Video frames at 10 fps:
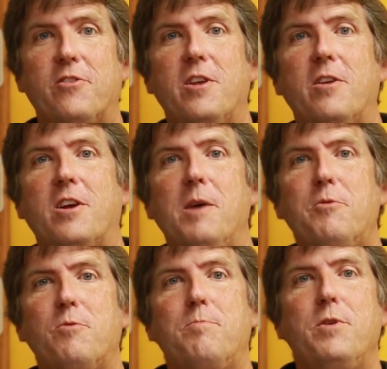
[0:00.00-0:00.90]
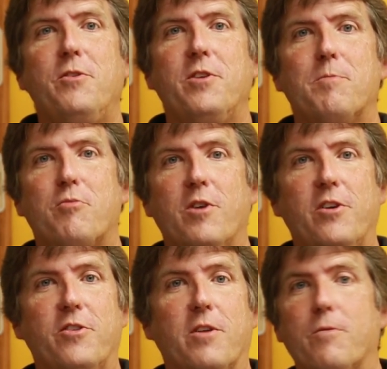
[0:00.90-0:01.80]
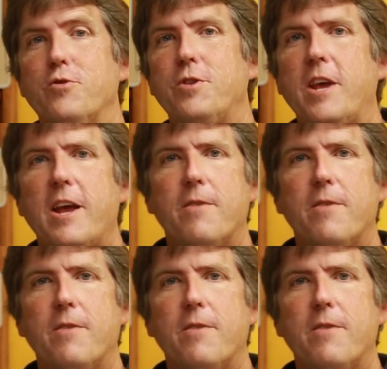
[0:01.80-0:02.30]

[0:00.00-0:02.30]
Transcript: is that it comes with built-in pricing on virtually